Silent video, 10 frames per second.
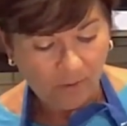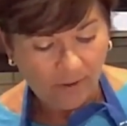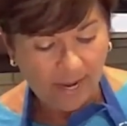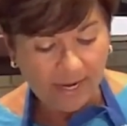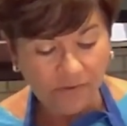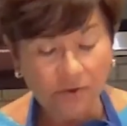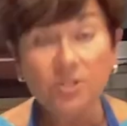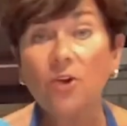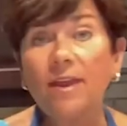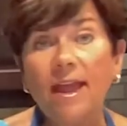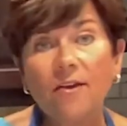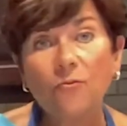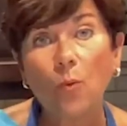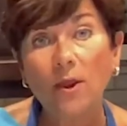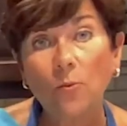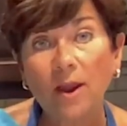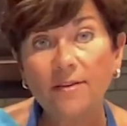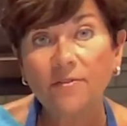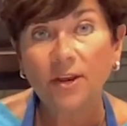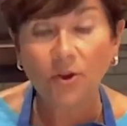Okay, if you don't have white
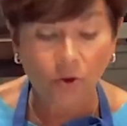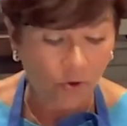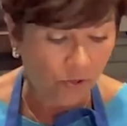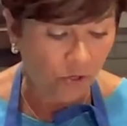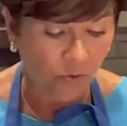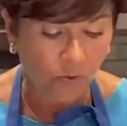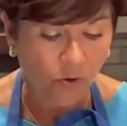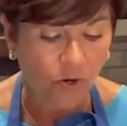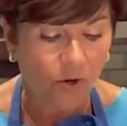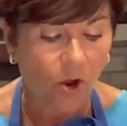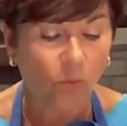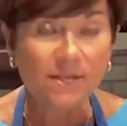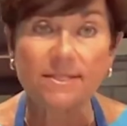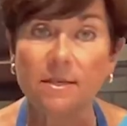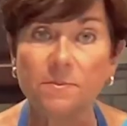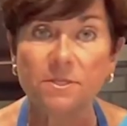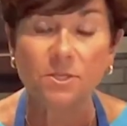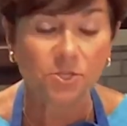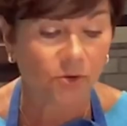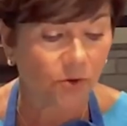wine vinegar, you could always
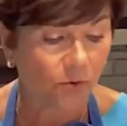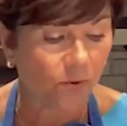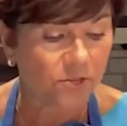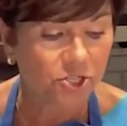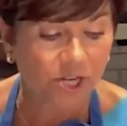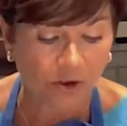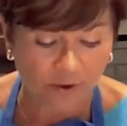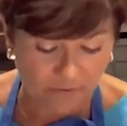substitute it with sherry